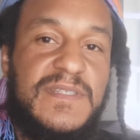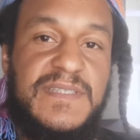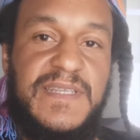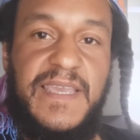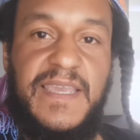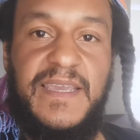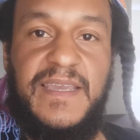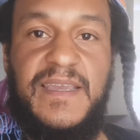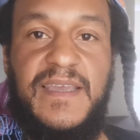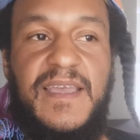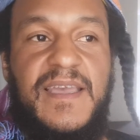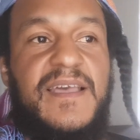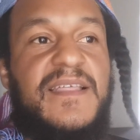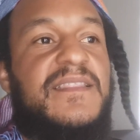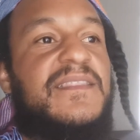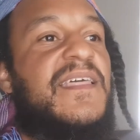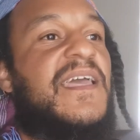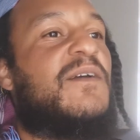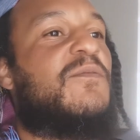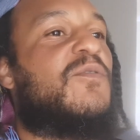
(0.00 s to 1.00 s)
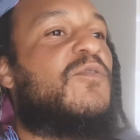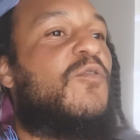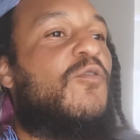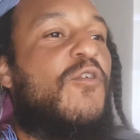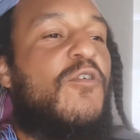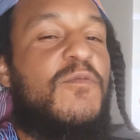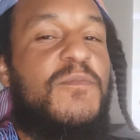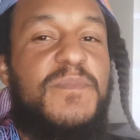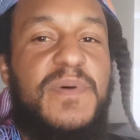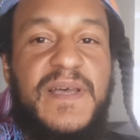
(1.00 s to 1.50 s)
sing, they will
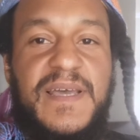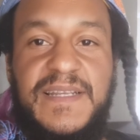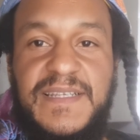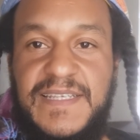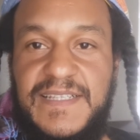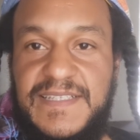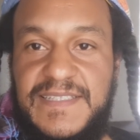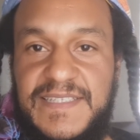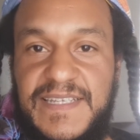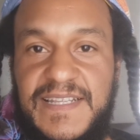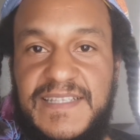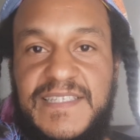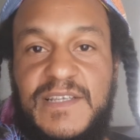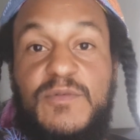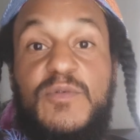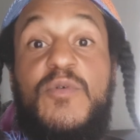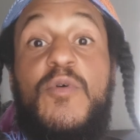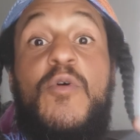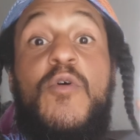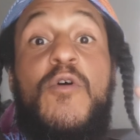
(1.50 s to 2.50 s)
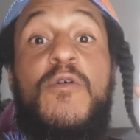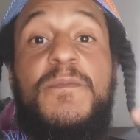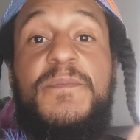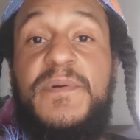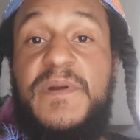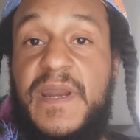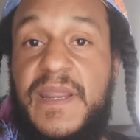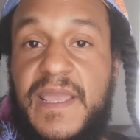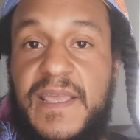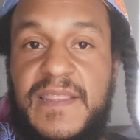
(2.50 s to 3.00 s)
all burn incense, they will all
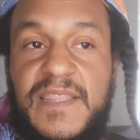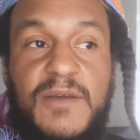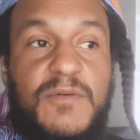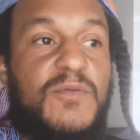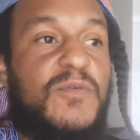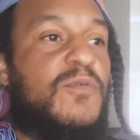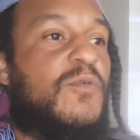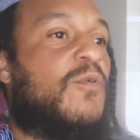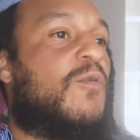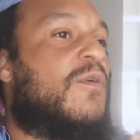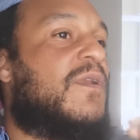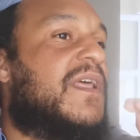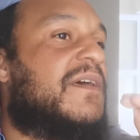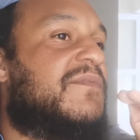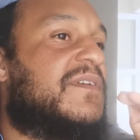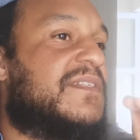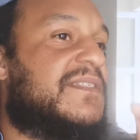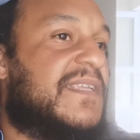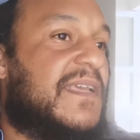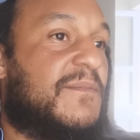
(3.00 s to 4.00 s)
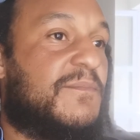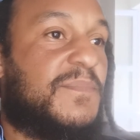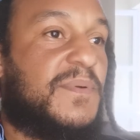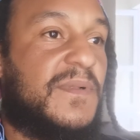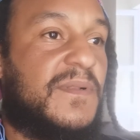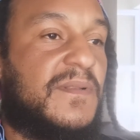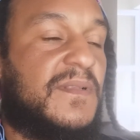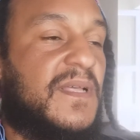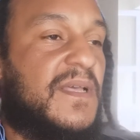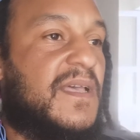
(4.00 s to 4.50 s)
pray, they will all have a
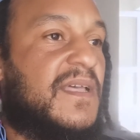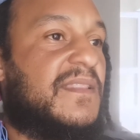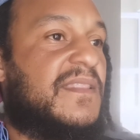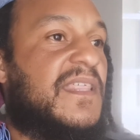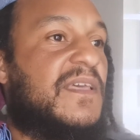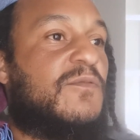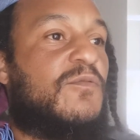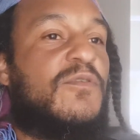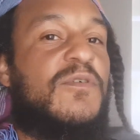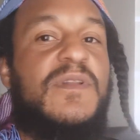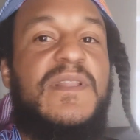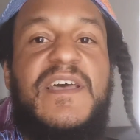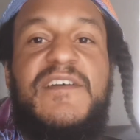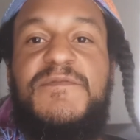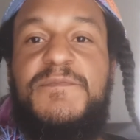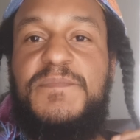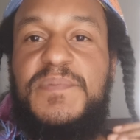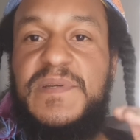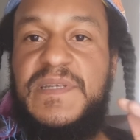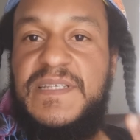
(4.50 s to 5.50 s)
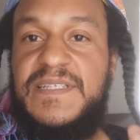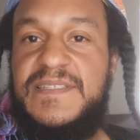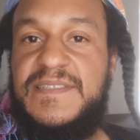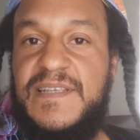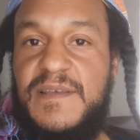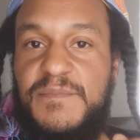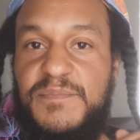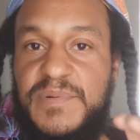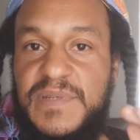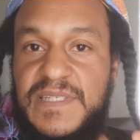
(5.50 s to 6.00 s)
temple, they will all have
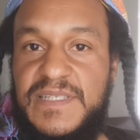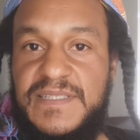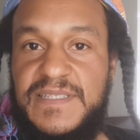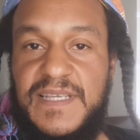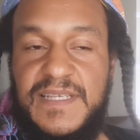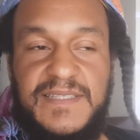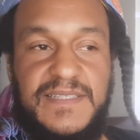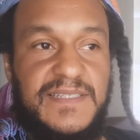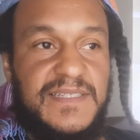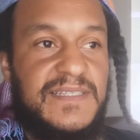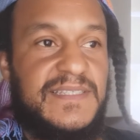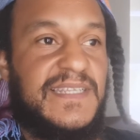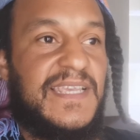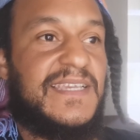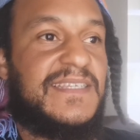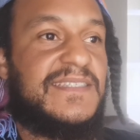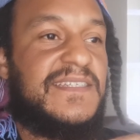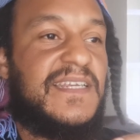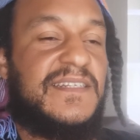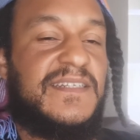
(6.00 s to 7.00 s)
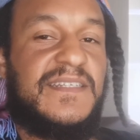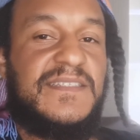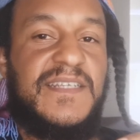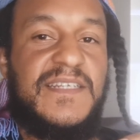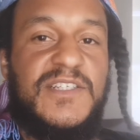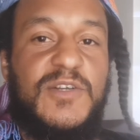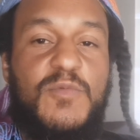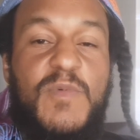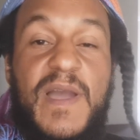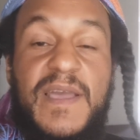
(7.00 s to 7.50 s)
priests and priestesses, etc.,
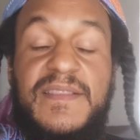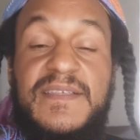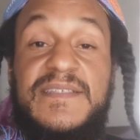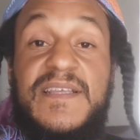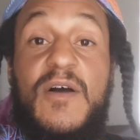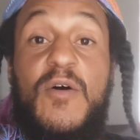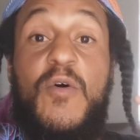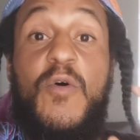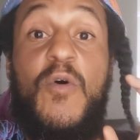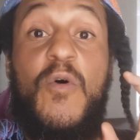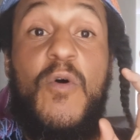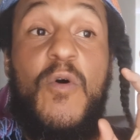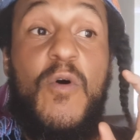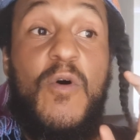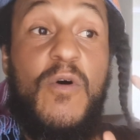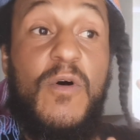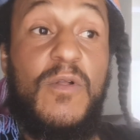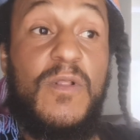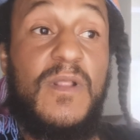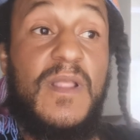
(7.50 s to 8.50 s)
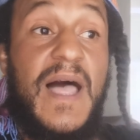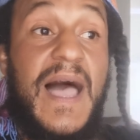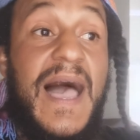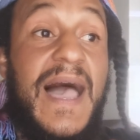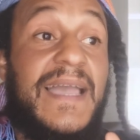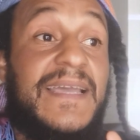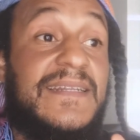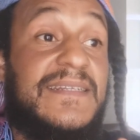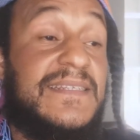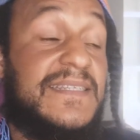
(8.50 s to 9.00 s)
etc. Why? These are all
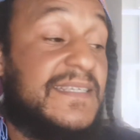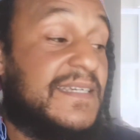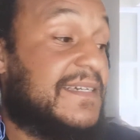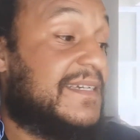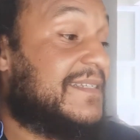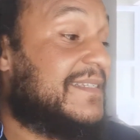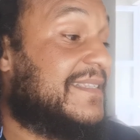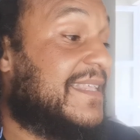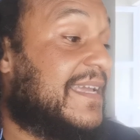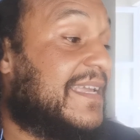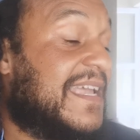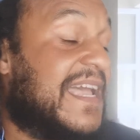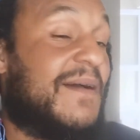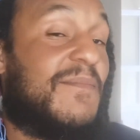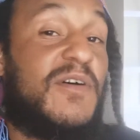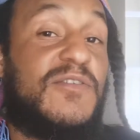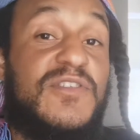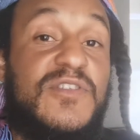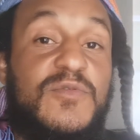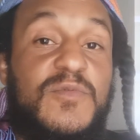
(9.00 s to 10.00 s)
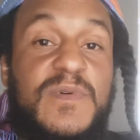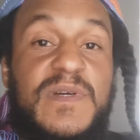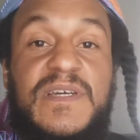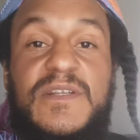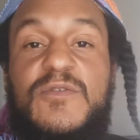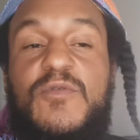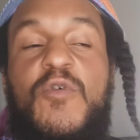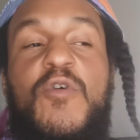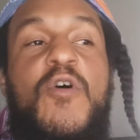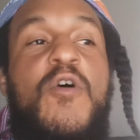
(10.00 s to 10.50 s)
ideas that come out of the
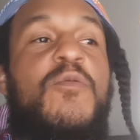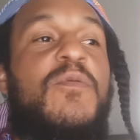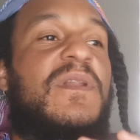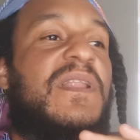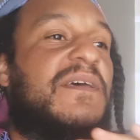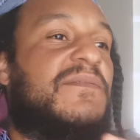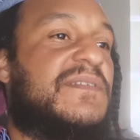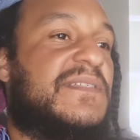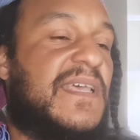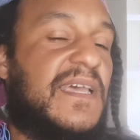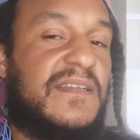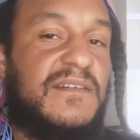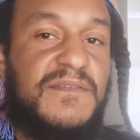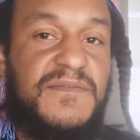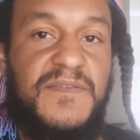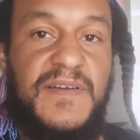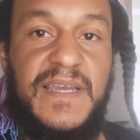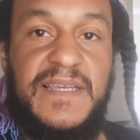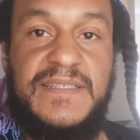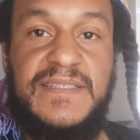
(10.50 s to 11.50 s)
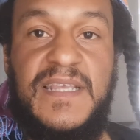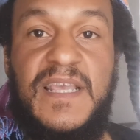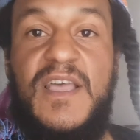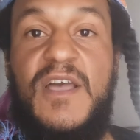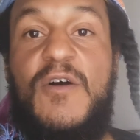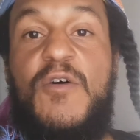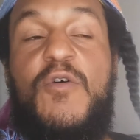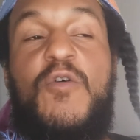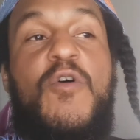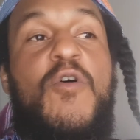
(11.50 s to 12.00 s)
word. All will have sacrifice,
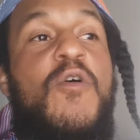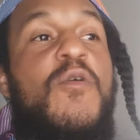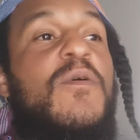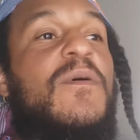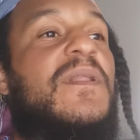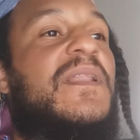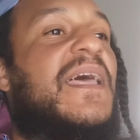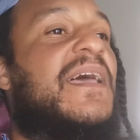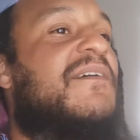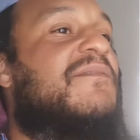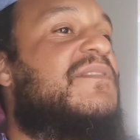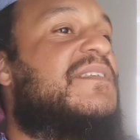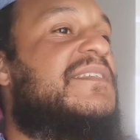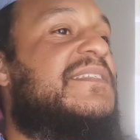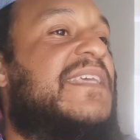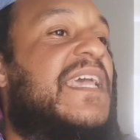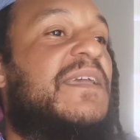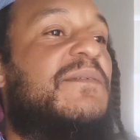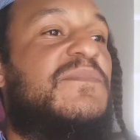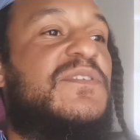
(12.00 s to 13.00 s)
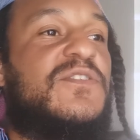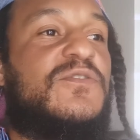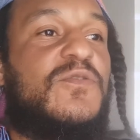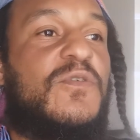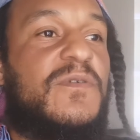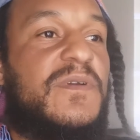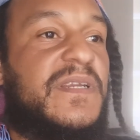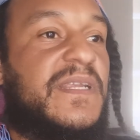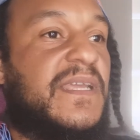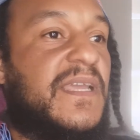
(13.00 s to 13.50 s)
all will have the same
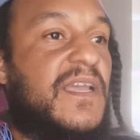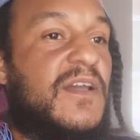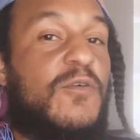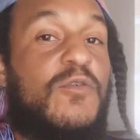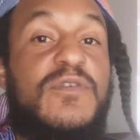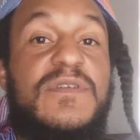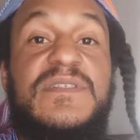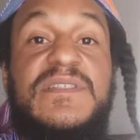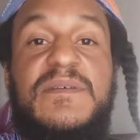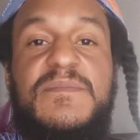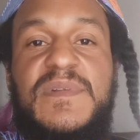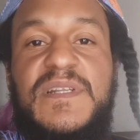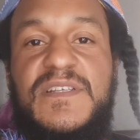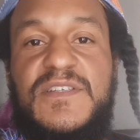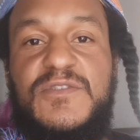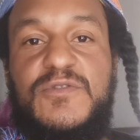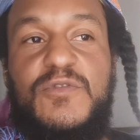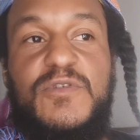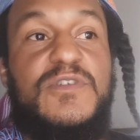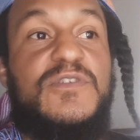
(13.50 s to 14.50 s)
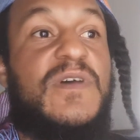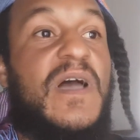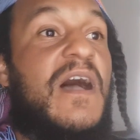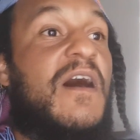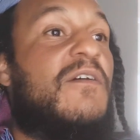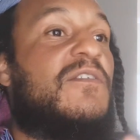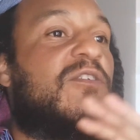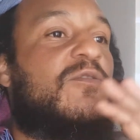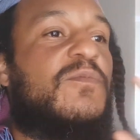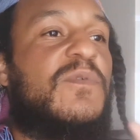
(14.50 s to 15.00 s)
story or similar story to
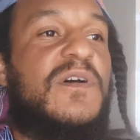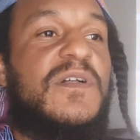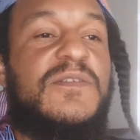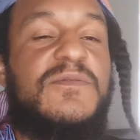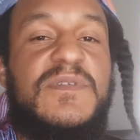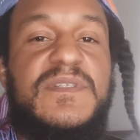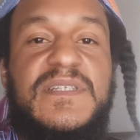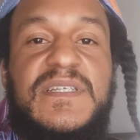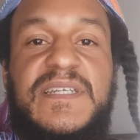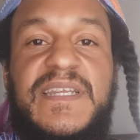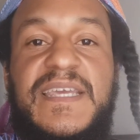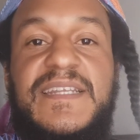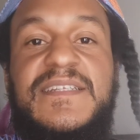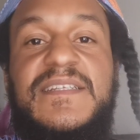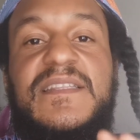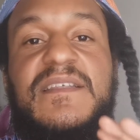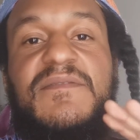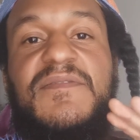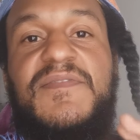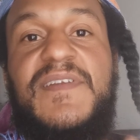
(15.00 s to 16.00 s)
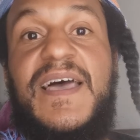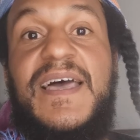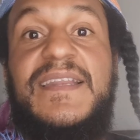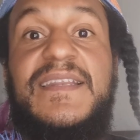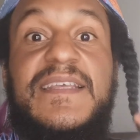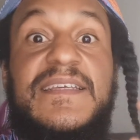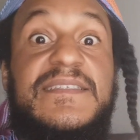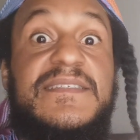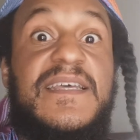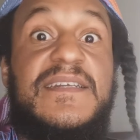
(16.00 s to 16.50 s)
how the world was created, the
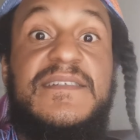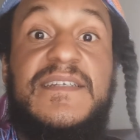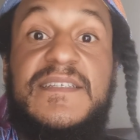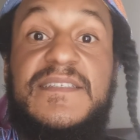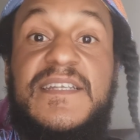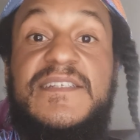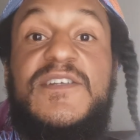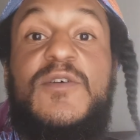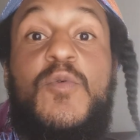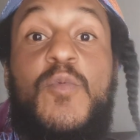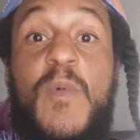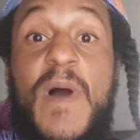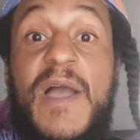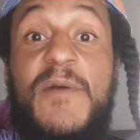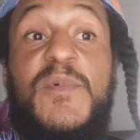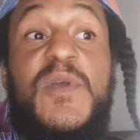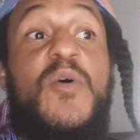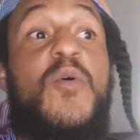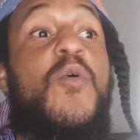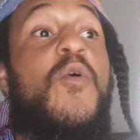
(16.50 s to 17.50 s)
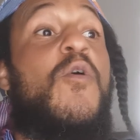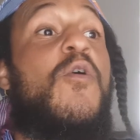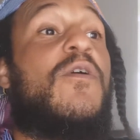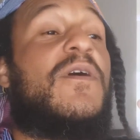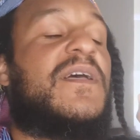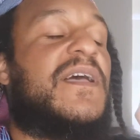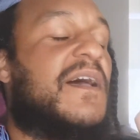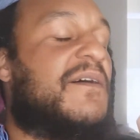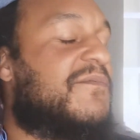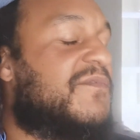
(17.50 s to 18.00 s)
flood, etc., etc. Why? We
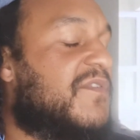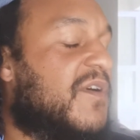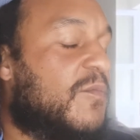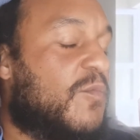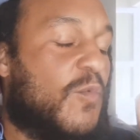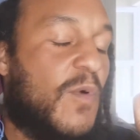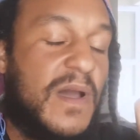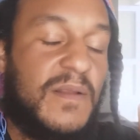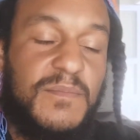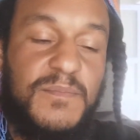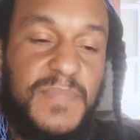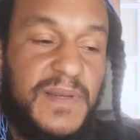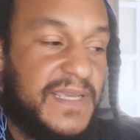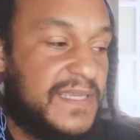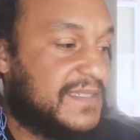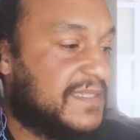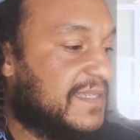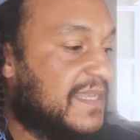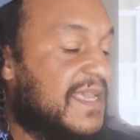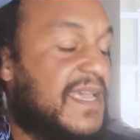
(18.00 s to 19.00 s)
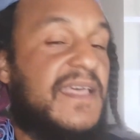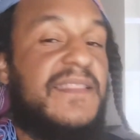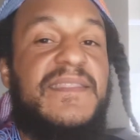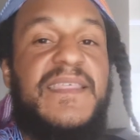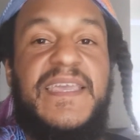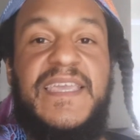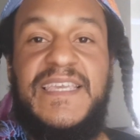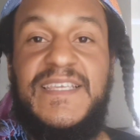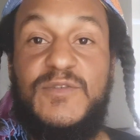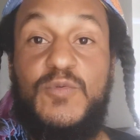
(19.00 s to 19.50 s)
all come from one place.
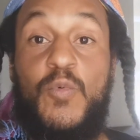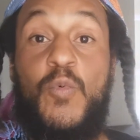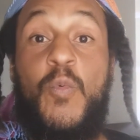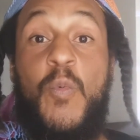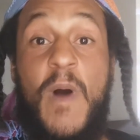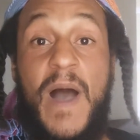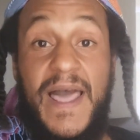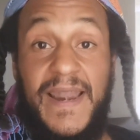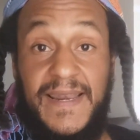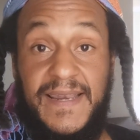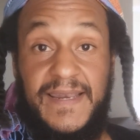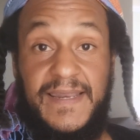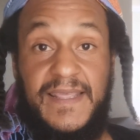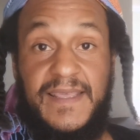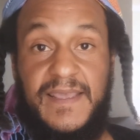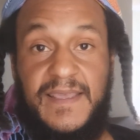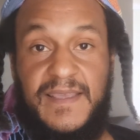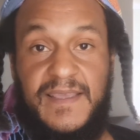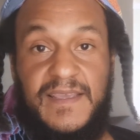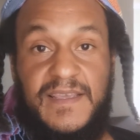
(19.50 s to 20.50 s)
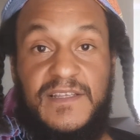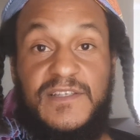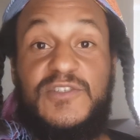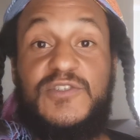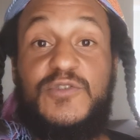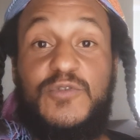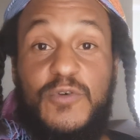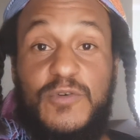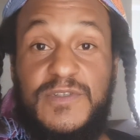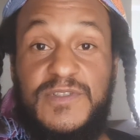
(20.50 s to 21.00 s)
There is one
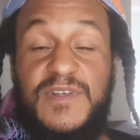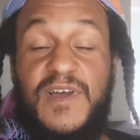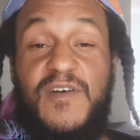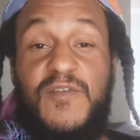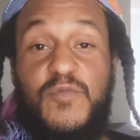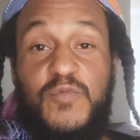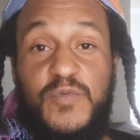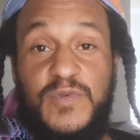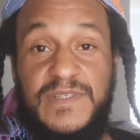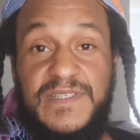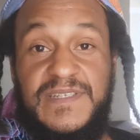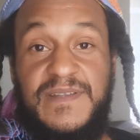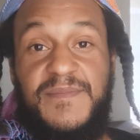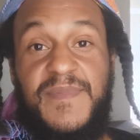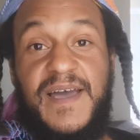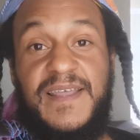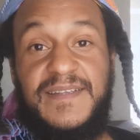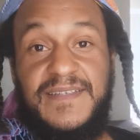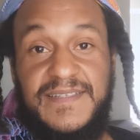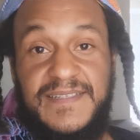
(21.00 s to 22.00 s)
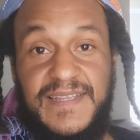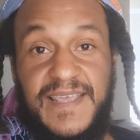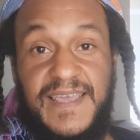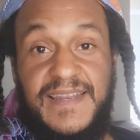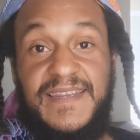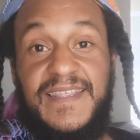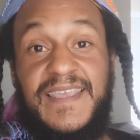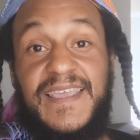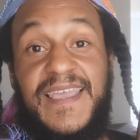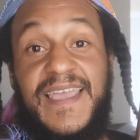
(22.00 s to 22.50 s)
source of wisdom,
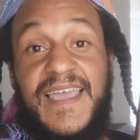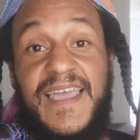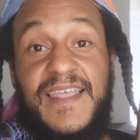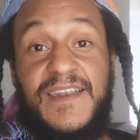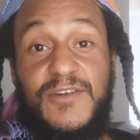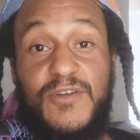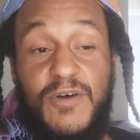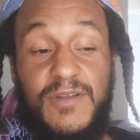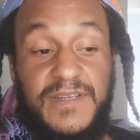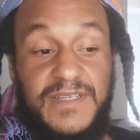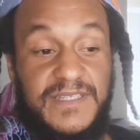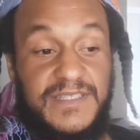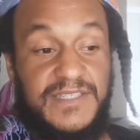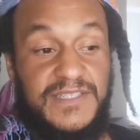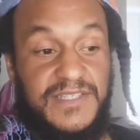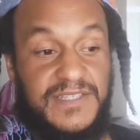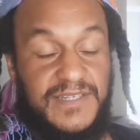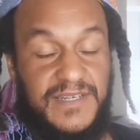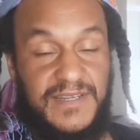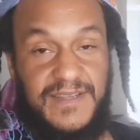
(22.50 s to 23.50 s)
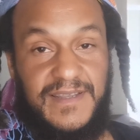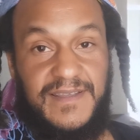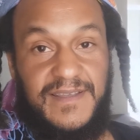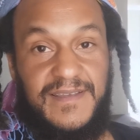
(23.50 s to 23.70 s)
understanding, and knowledge.